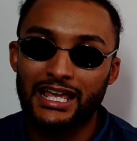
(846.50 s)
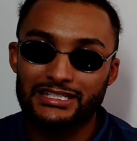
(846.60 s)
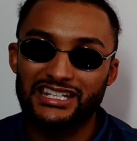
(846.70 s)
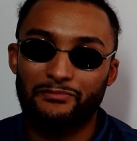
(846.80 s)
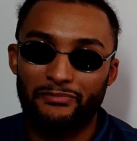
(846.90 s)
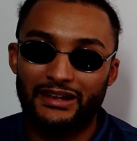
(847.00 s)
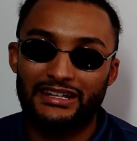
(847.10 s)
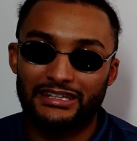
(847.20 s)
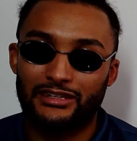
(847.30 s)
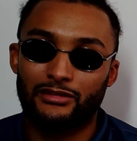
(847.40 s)
has the
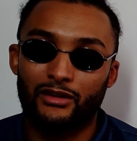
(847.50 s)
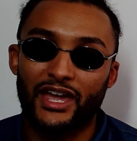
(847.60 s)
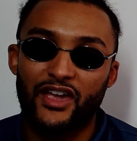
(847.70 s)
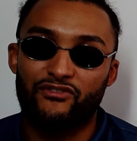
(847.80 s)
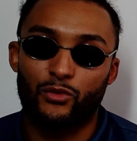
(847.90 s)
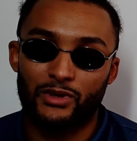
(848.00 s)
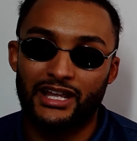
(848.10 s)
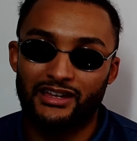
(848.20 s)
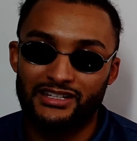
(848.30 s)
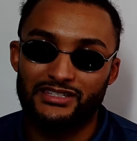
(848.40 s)
ability to knock everyone
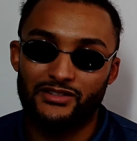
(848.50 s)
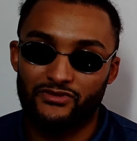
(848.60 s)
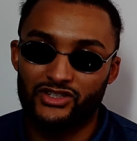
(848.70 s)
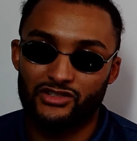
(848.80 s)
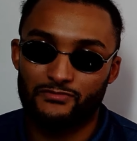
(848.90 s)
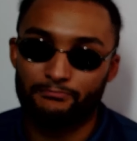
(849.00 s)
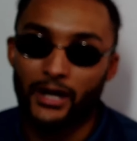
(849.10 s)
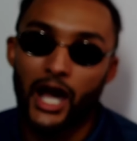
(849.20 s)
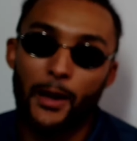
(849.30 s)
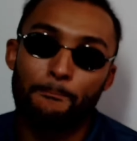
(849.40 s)
out in this division,
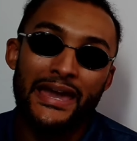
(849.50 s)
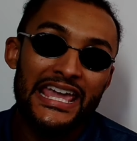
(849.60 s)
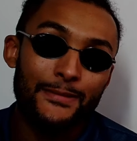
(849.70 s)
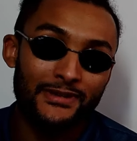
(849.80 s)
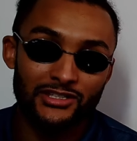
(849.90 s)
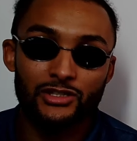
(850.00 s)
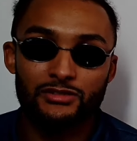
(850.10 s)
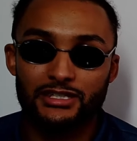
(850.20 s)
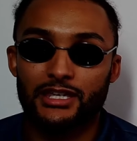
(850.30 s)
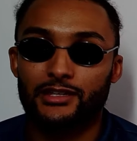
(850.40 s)
bar maybe
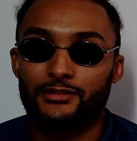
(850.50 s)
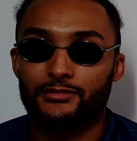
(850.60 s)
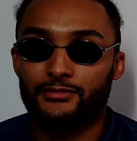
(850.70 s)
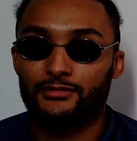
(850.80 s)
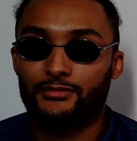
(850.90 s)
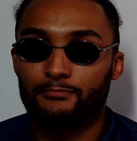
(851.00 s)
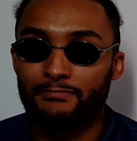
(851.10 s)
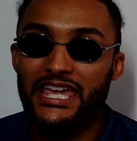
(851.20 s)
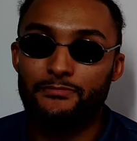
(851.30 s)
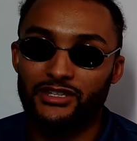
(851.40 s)
Usyk.
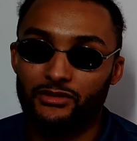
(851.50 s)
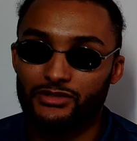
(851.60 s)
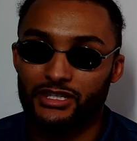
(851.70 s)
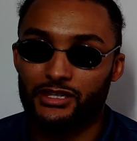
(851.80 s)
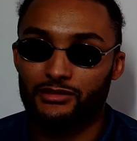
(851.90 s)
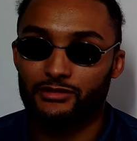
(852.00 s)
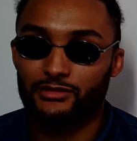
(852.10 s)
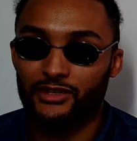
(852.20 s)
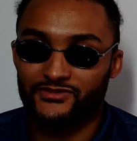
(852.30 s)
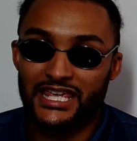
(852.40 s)
Maybe Usyk.
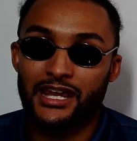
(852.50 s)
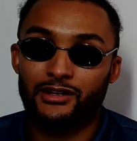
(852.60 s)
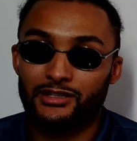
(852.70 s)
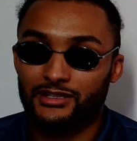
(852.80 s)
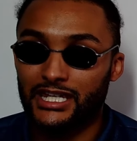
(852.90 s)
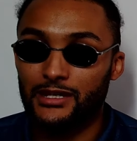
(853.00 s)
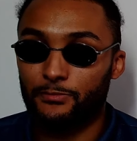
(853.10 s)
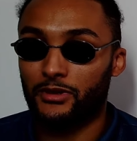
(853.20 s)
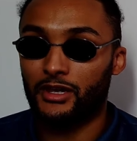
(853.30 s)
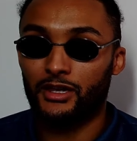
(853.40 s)
If Zhang could
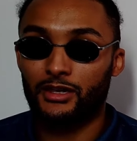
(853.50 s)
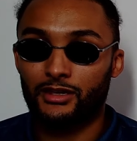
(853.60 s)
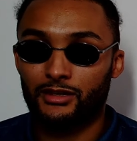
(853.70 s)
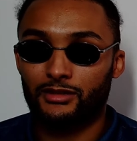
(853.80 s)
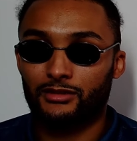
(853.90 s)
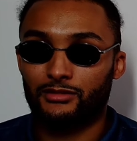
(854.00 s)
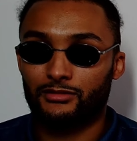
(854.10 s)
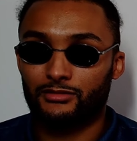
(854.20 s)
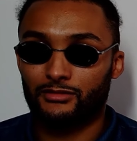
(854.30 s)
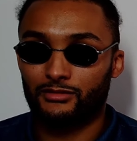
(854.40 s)
keep,
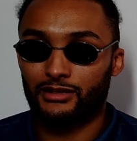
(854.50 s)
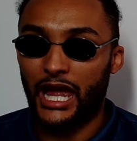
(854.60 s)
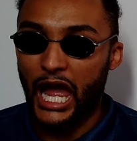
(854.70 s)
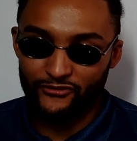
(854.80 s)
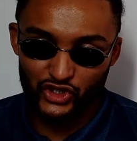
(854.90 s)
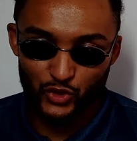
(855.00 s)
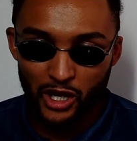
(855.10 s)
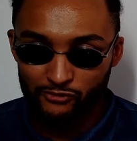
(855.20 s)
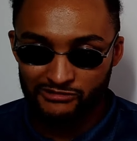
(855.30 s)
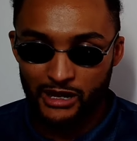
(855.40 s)
out of a
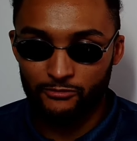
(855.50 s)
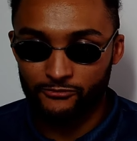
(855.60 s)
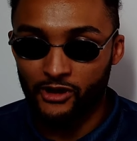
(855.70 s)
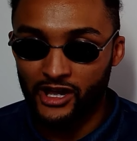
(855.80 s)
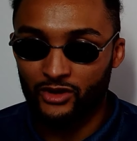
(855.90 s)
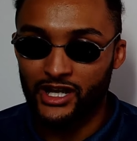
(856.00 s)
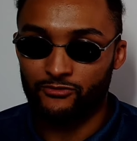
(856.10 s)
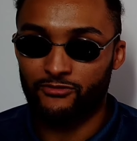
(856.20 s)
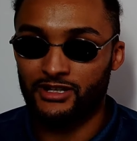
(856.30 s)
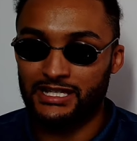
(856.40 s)
12 round fight, on
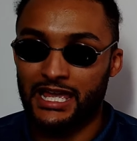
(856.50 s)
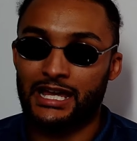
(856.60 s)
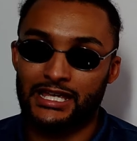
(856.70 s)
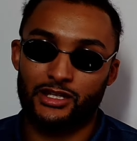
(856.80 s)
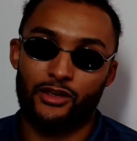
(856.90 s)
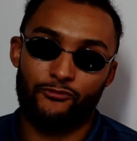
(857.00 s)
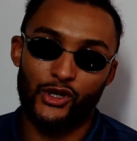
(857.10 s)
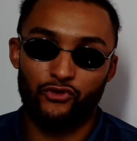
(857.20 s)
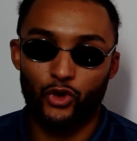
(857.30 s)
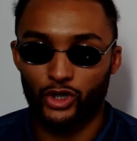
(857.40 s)
average, Zhang has like 3
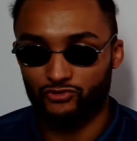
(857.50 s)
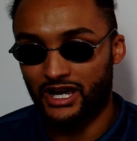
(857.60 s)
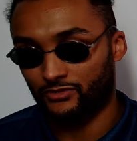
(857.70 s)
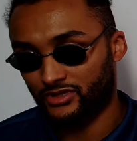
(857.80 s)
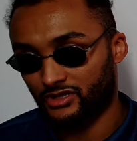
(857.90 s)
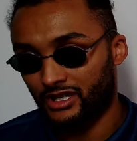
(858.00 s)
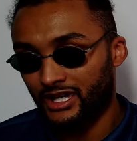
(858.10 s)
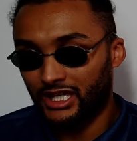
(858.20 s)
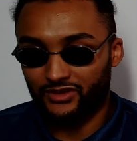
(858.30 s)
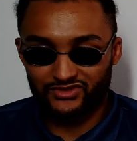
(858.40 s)
or 4 good rounds.
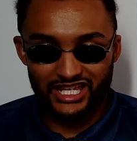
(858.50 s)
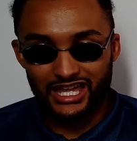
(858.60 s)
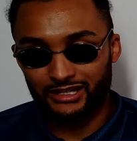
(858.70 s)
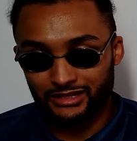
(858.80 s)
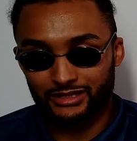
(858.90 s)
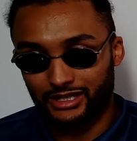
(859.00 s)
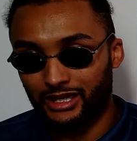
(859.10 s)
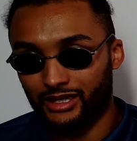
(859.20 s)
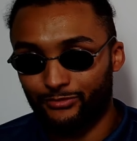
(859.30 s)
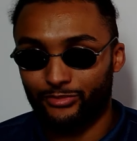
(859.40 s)
If Zhang can
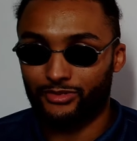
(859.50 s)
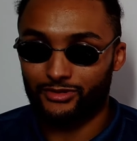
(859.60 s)
keep